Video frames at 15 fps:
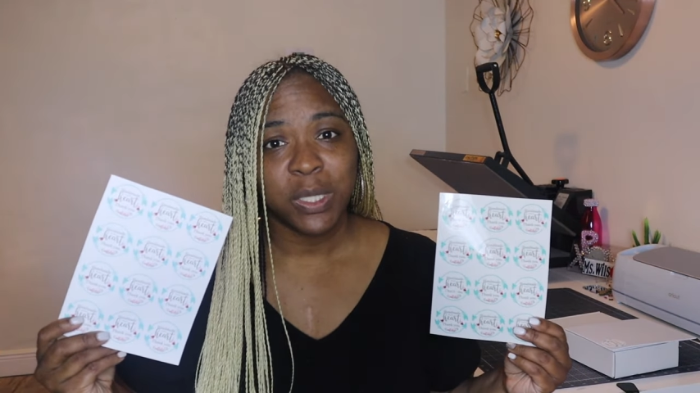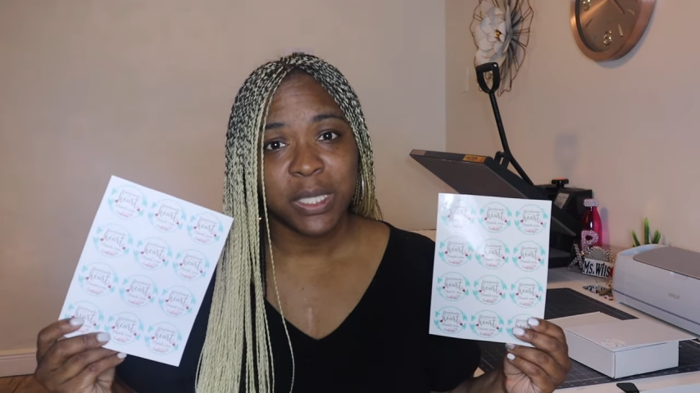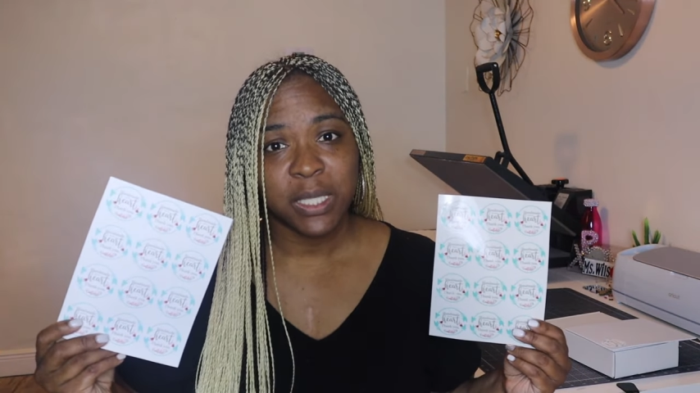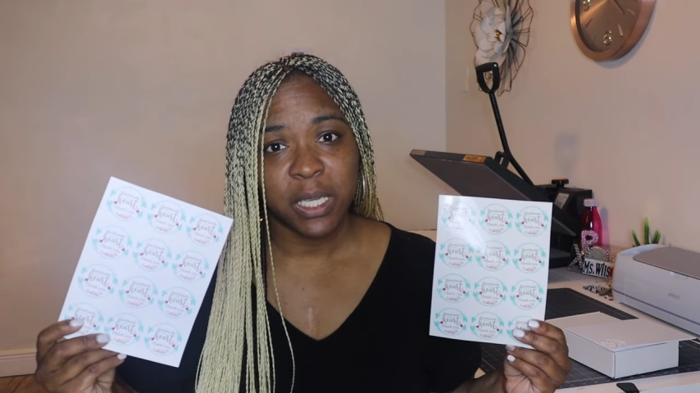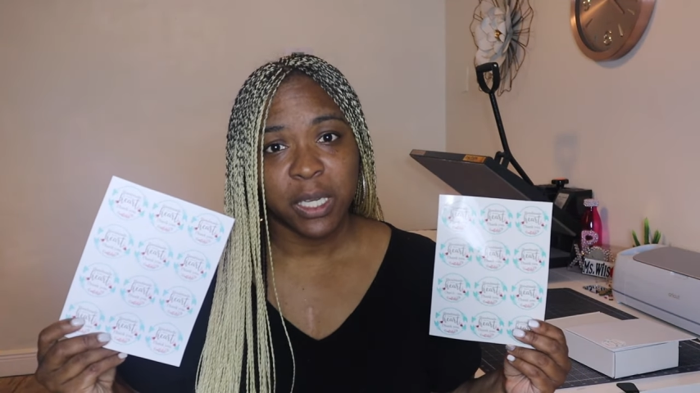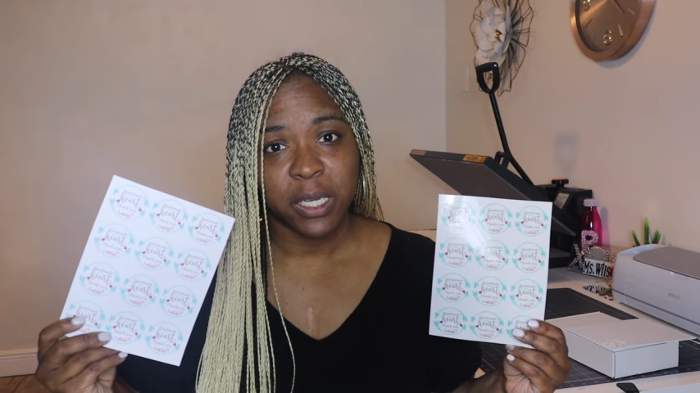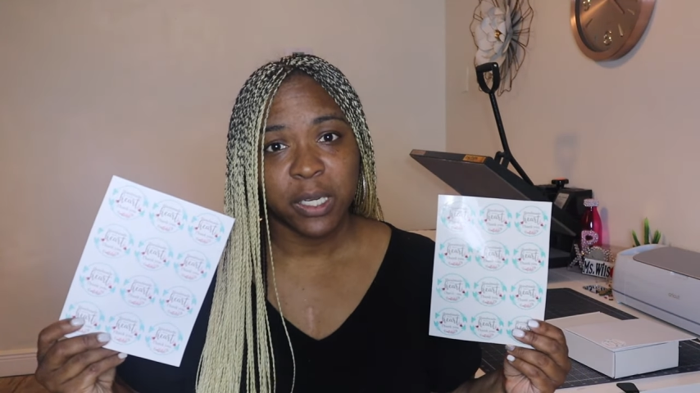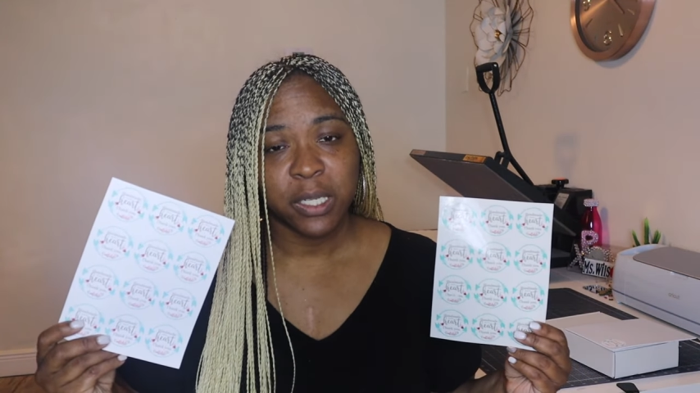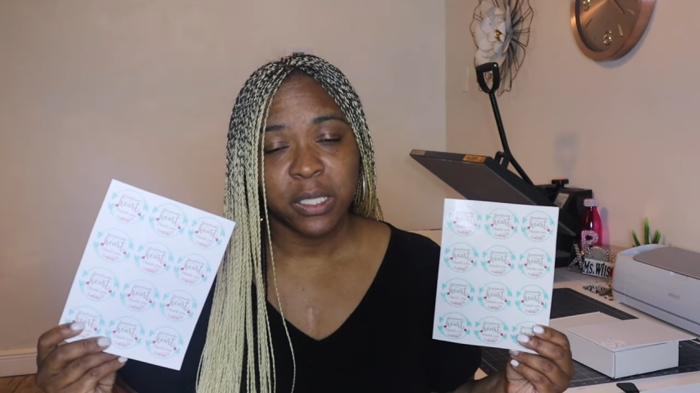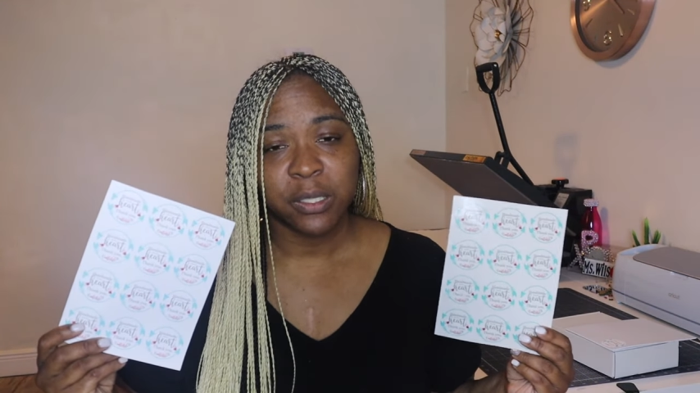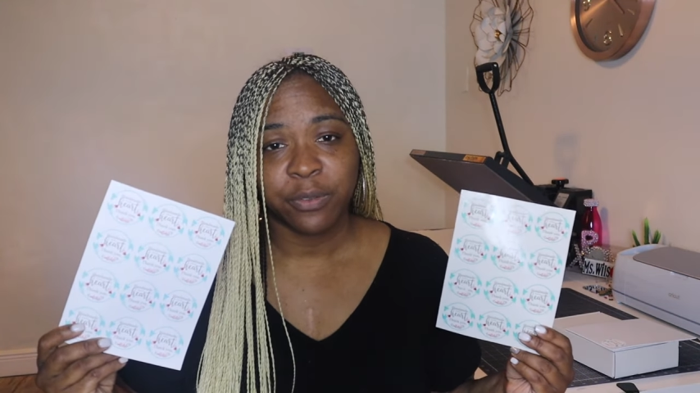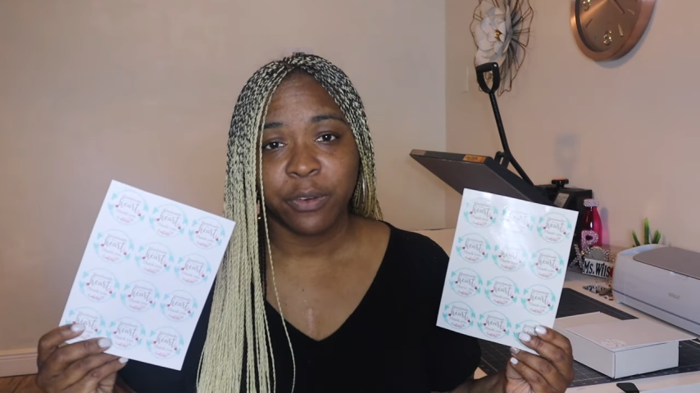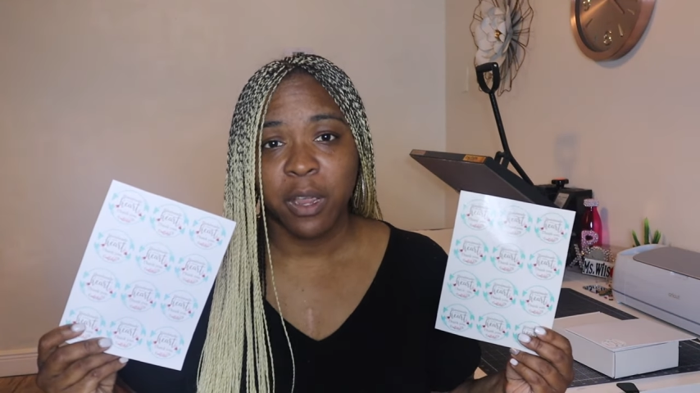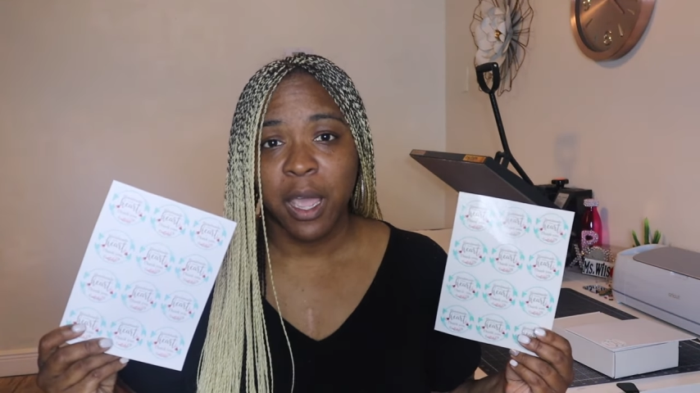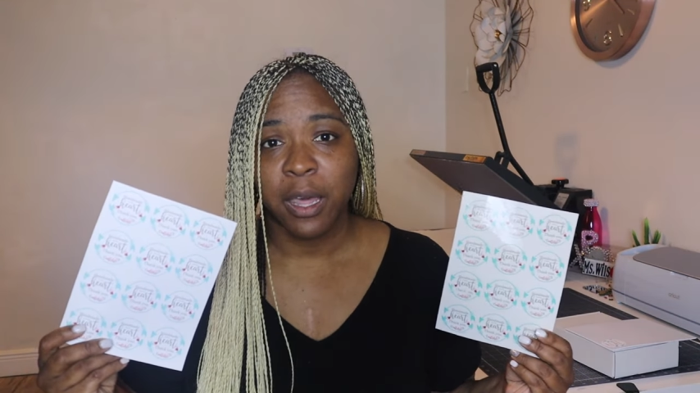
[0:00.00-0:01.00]
stickers
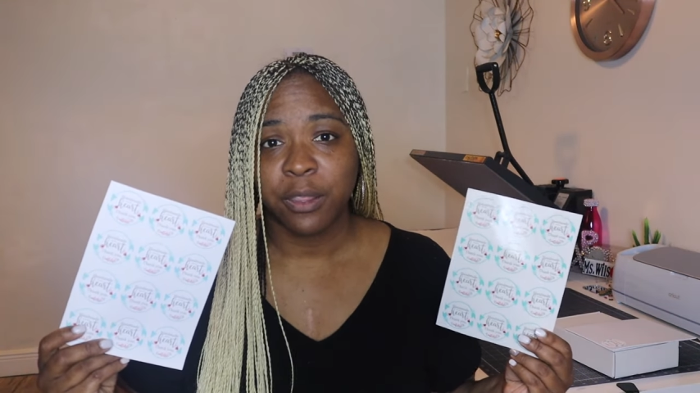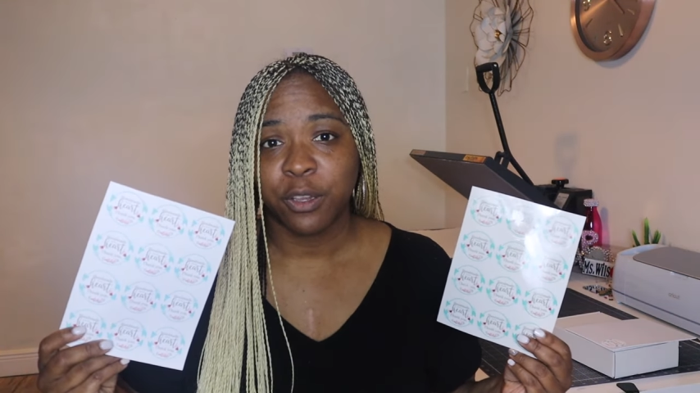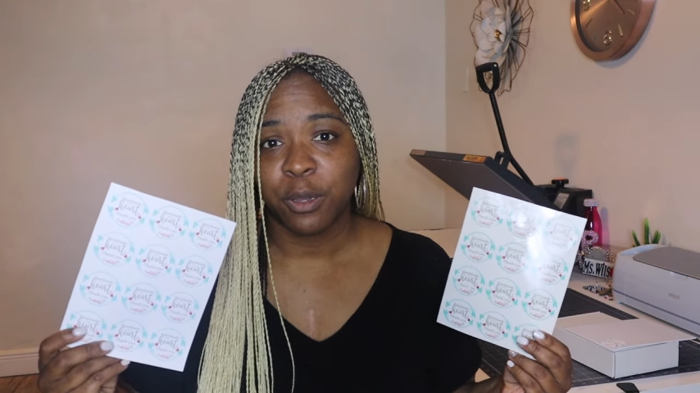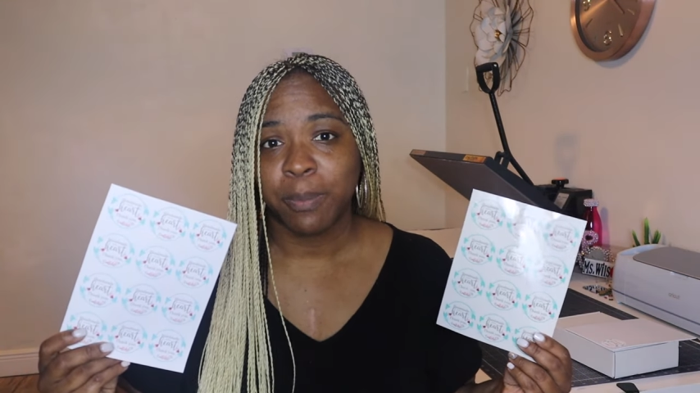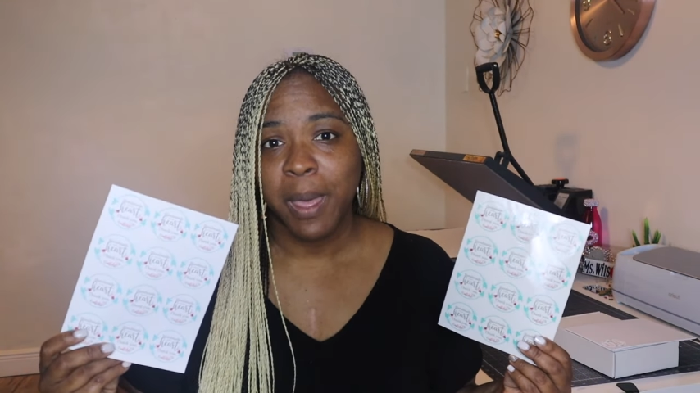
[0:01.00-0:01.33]
for either your